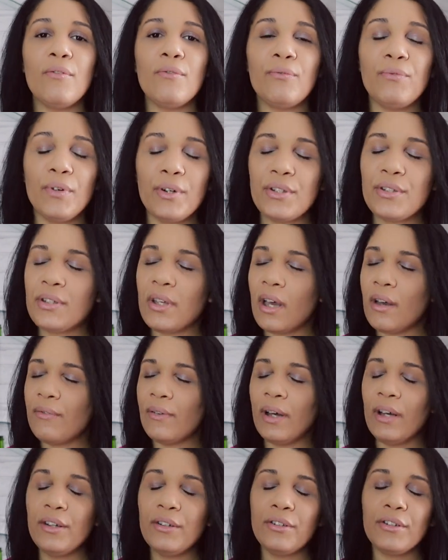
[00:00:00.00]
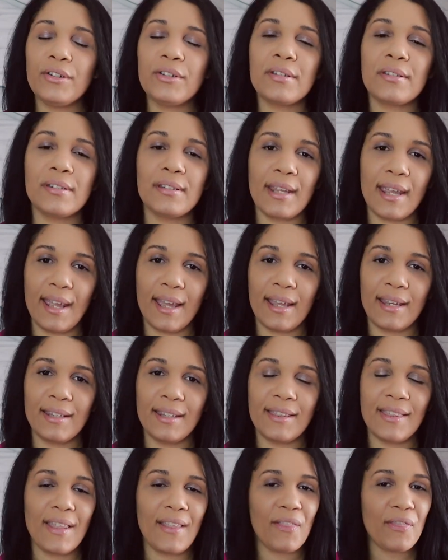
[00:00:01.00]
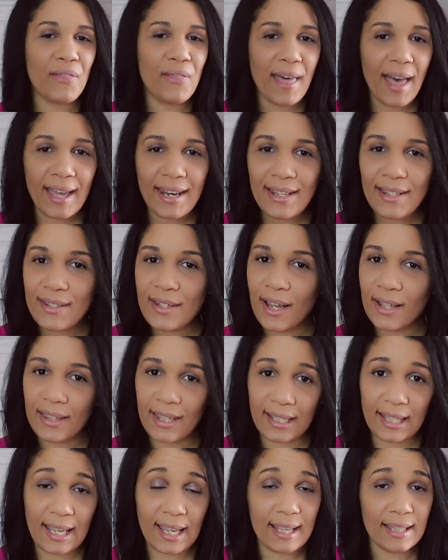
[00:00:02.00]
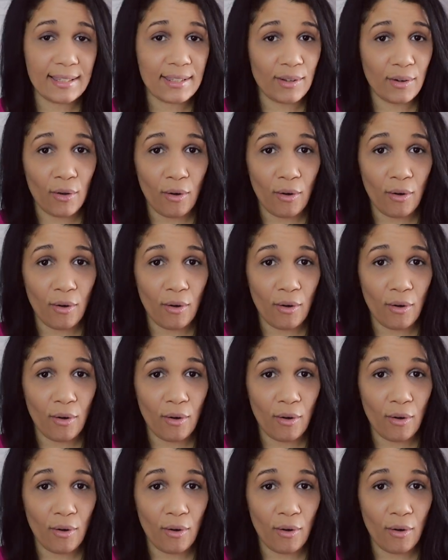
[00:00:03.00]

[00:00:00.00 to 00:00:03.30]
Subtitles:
first off, understand that that is not the case at